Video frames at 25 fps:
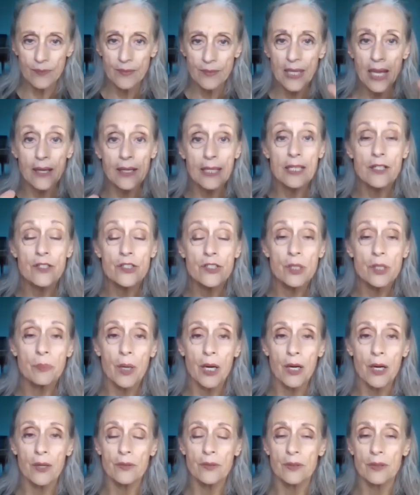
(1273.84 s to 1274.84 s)
Now, here's the
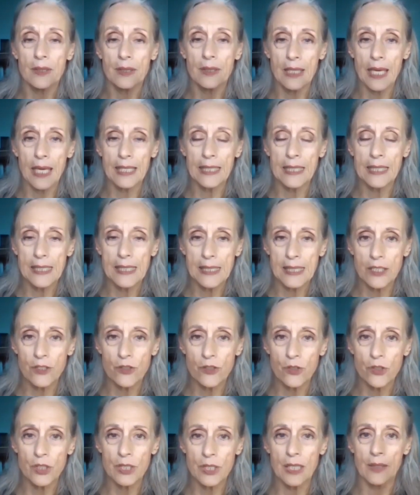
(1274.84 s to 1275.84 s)
part that is
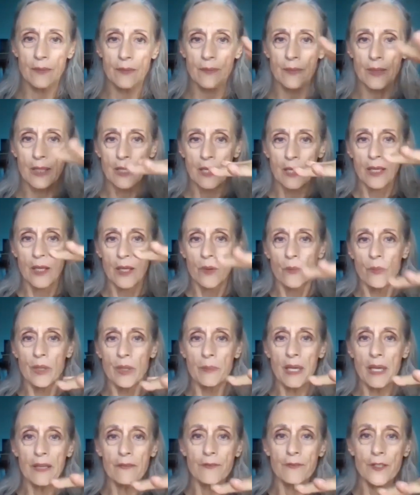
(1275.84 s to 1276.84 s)
interesting. We
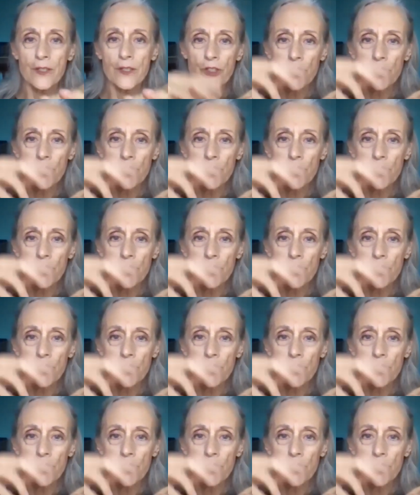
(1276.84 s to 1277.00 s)
may feel